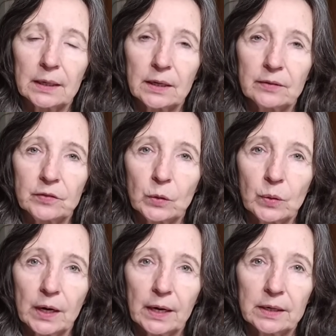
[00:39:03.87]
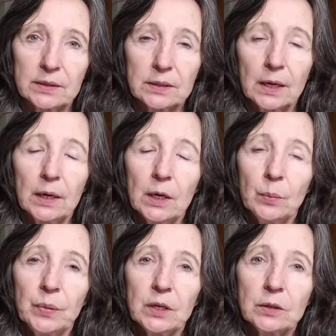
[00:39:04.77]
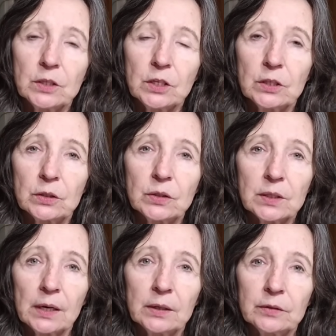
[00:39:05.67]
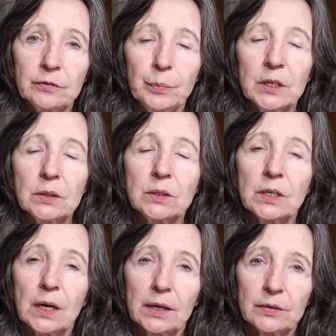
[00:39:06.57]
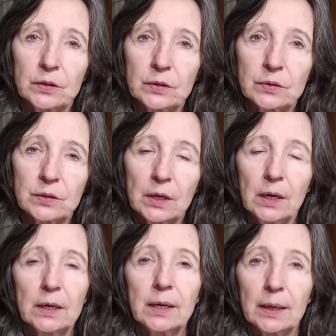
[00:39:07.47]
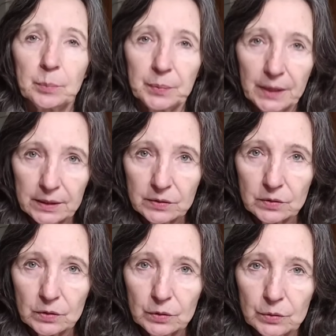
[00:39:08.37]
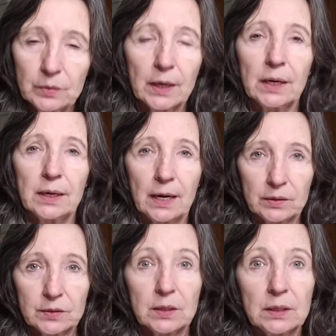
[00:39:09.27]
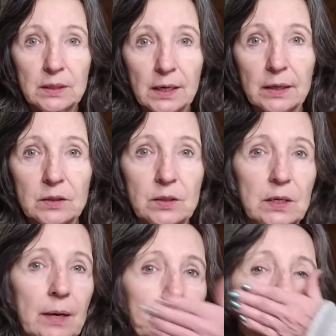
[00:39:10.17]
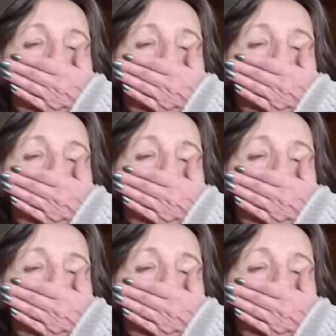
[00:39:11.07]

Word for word: I love you guys. Be good to yourself, be good to others. God bless you, and I'll see you next time.